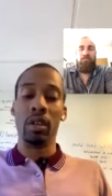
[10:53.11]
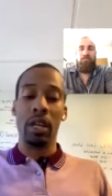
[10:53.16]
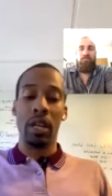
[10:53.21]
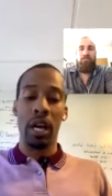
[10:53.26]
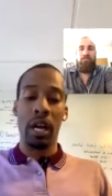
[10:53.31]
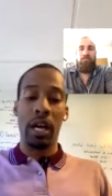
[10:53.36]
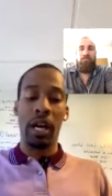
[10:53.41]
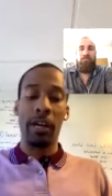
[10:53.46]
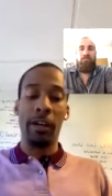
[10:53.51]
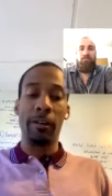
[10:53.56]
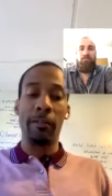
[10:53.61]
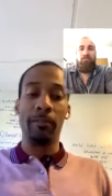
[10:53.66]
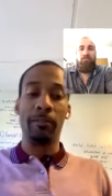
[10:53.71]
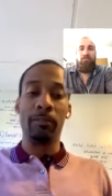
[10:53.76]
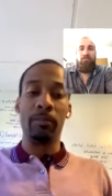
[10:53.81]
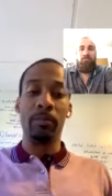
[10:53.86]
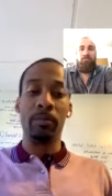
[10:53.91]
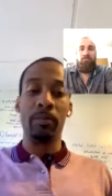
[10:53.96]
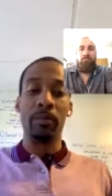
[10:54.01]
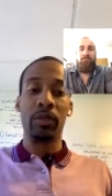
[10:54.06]

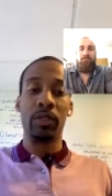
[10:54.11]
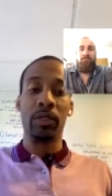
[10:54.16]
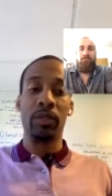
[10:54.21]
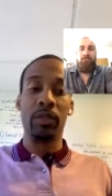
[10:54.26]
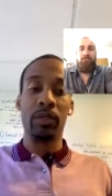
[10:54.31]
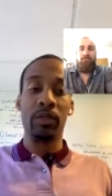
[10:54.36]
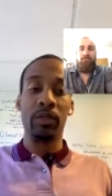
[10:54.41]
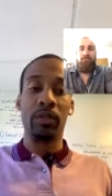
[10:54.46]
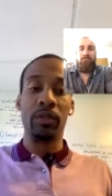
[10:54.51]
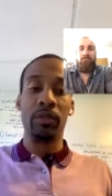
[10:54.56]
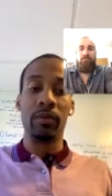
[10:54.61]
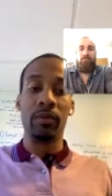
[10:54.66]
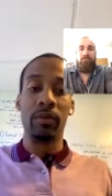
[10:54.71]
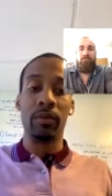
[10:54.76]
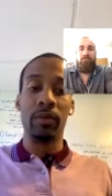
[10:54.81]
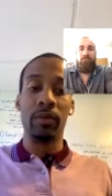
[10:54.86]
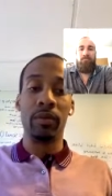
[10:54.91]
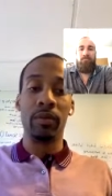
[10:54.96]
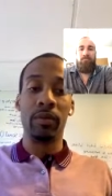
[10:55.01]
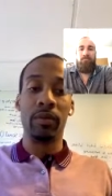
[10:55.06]
um,
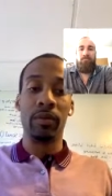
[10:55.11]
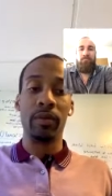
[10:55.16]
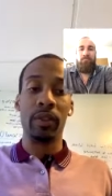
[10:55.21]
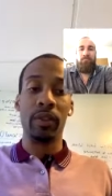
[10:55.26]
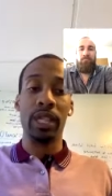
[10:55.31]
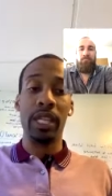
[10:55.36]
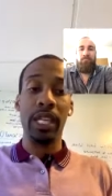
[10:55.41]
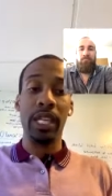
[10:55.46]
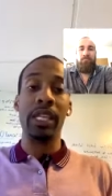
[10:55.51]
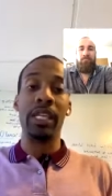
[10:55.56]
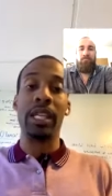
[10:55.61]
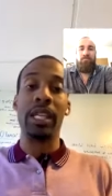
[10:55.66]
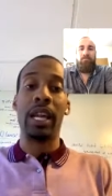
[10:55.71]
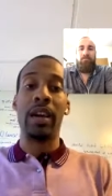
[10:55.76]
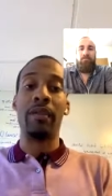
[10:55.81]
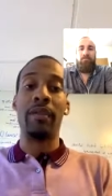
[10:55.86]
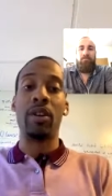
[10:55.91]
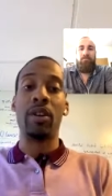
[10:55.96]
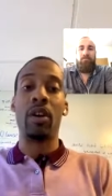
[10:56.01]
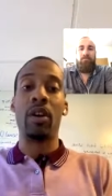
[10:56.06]
leads that
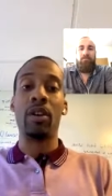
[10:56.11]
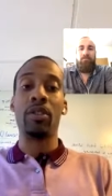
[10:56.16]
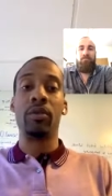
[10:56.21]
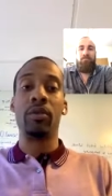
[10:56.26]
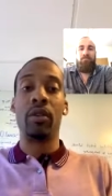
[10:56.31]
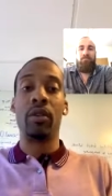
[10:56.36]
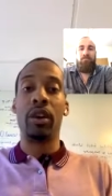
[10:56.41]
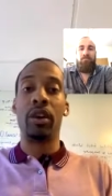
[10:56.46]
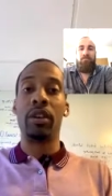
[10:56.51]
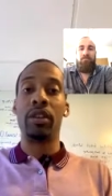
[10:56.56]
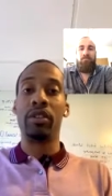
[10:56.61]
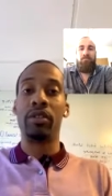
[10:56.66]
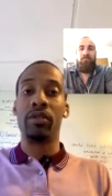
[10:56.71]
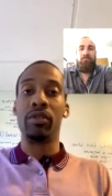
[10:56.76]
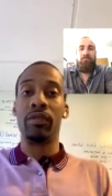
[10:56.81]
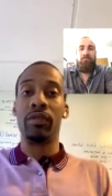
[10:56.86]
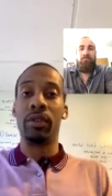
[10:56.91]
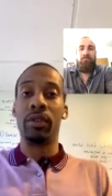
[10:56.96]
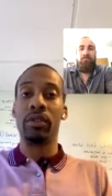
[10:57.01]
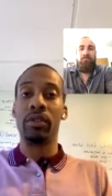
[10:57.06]
have gone through our initial
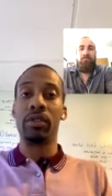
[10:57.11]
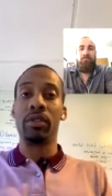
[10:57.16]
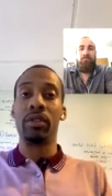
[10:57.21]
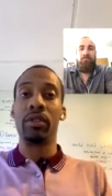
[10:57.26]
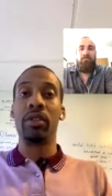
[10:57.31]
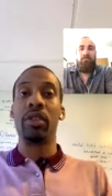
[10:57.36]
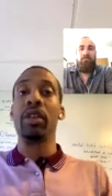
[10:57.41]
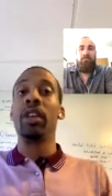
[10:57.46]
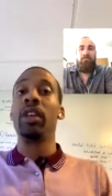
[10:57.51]
filter